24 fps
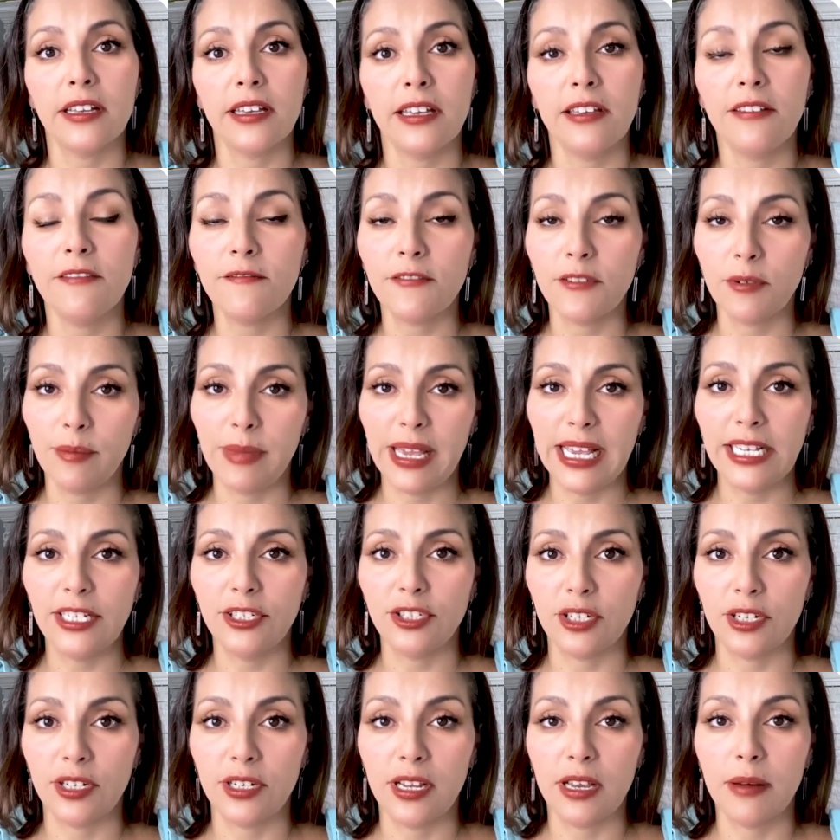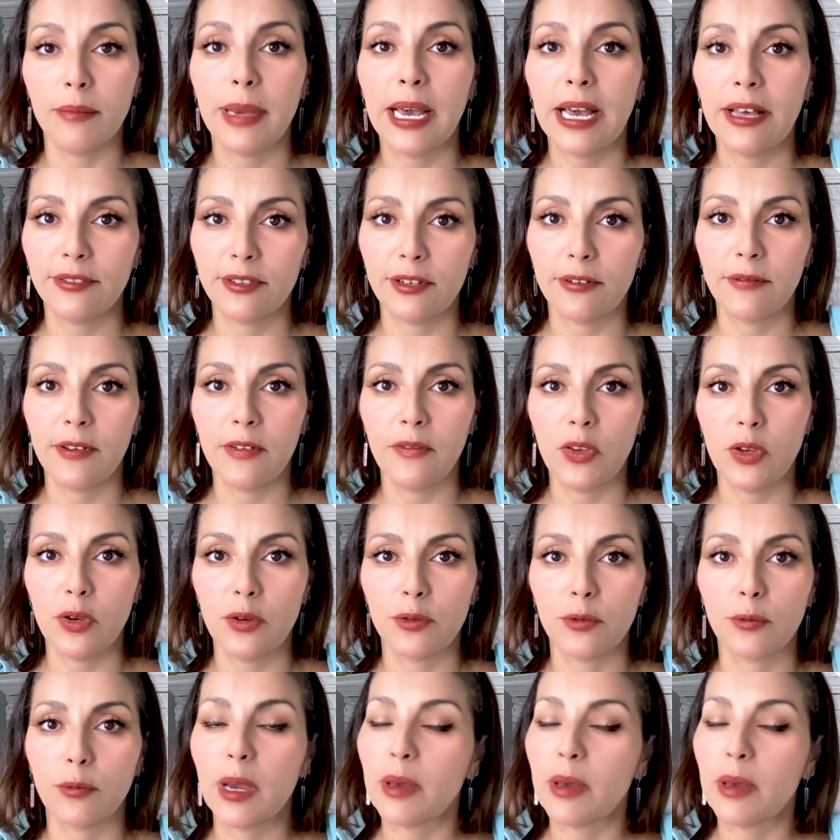information about the reviews,